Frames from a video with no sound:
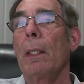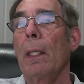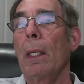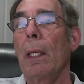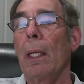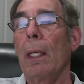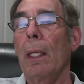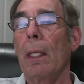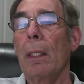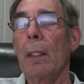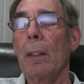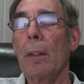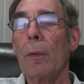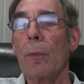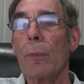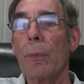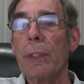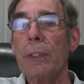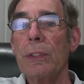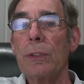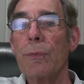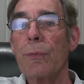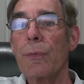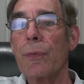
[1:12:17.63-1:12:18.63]
And the
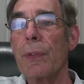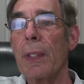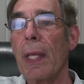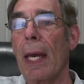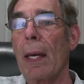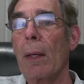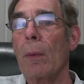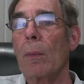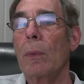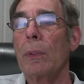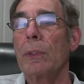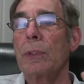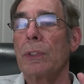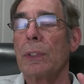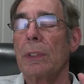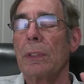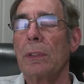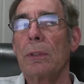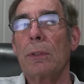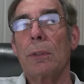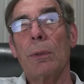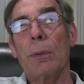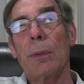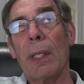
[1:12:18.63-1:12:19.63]
reason for that was
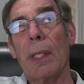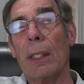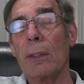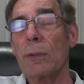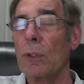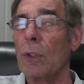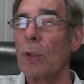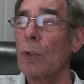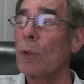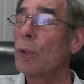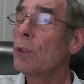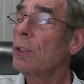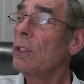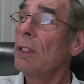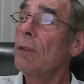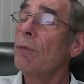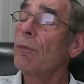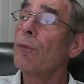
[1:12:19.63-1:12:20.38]
in 2013,